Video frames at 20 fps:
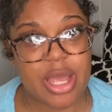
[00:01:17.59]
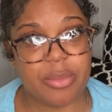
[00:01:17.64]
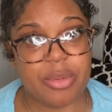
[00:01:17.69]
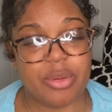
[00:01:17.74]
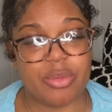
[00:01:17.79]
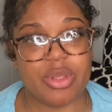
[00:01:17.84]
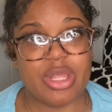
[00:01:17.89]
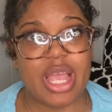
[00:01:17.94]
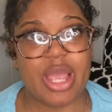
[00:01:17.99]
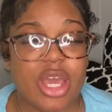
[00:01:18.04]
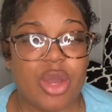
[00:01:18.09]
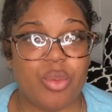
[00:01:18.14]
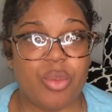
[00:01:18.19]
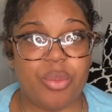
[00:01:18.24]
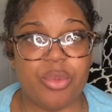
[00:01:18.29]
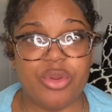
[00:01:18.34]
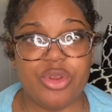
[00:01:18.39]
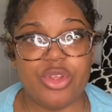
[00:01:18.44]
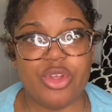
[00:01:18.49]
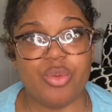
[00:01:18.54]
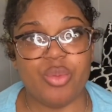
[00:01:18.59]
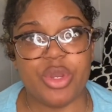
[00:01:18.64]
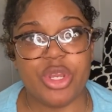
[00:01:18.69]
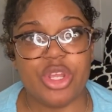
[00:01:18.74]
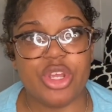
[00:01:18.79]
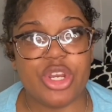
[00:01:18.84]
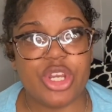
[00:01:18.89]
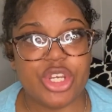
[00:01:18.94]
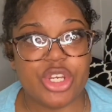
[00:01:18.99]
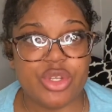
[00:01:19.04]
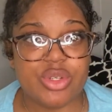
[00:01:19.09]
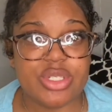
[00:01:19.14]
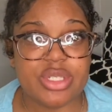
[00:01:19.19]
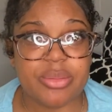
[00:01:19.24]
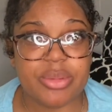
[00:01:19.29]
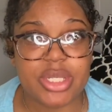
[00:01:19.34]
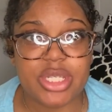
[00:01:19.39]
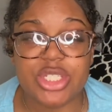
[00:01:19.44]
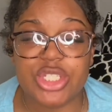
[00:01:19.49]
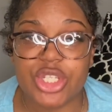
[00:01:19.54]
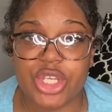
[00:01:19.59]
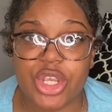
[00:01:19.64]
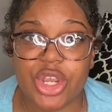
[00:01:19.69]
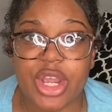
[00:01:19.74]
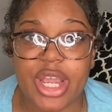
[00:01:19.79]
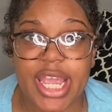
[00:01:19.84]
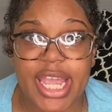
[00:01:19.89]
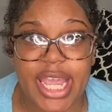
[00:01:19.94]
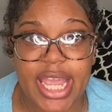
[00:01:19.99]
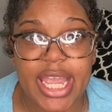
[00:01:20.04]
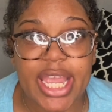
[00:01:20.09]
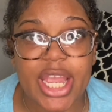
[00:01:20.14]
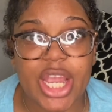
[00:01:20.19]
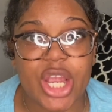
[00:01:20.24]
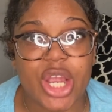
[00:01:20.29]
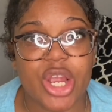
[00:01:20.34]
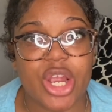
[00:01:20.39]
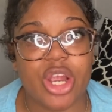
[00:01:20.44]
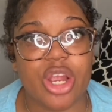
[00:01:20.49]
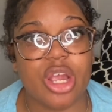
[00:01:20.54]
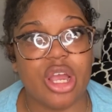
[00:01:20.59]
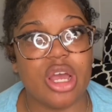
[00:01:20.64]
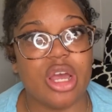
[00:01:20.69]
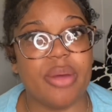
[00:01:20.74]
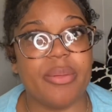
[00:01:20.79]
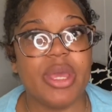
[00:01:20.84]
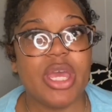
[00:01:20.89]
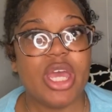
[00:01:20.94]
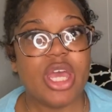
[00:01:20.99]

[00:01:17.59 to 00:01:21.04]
People like, when you're going to do something to your hair, um,